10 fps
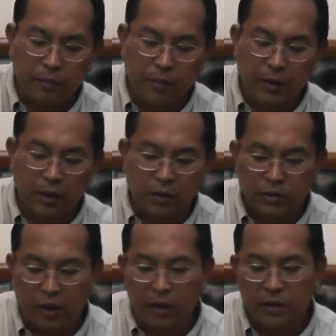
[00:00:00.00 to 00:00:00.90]
putting
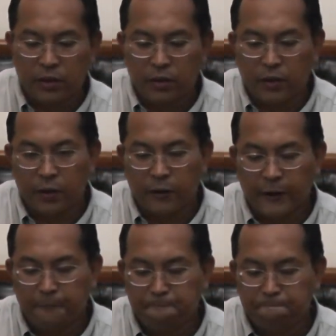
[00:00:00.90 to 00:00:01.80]
chocolate into it.
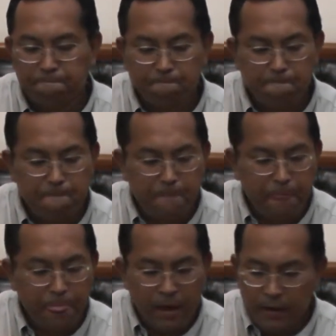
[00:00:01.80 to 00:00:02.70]
Okay.
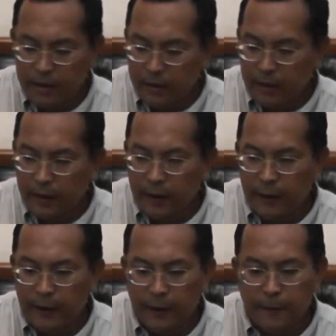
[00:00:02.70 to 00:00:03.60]

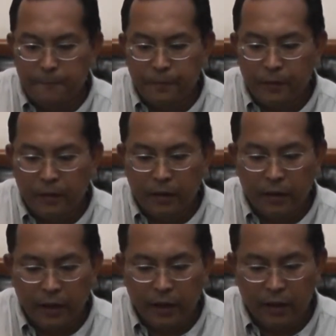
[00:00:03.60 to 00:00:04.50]
And
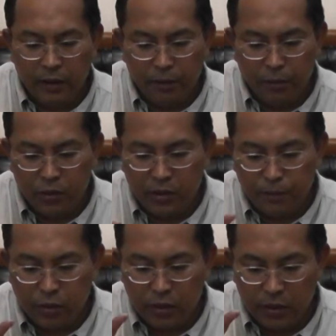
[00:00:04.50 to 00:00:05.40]
again, the most
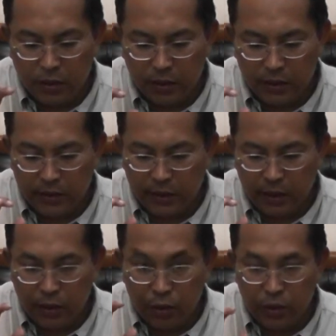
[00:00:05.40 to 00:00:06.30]
important is
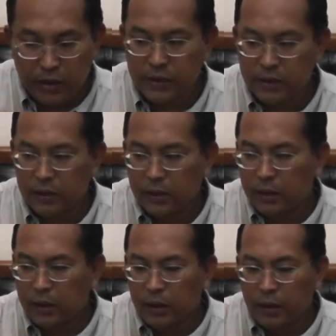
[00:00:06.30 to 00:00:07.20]
that notice
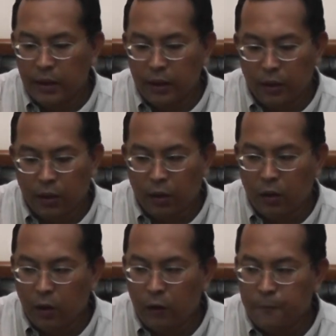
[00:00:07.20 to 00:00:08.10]
they
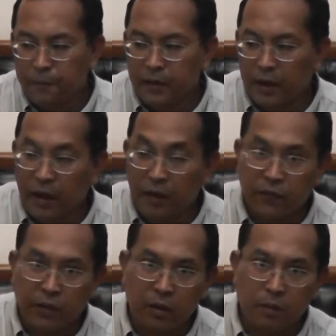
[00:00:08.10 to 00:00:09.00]
all came
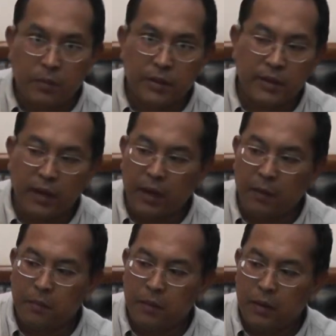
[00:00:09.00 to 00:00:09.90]
from the
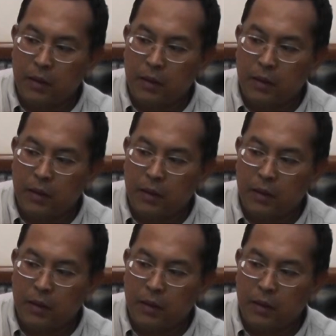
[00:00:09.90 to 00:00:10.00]
same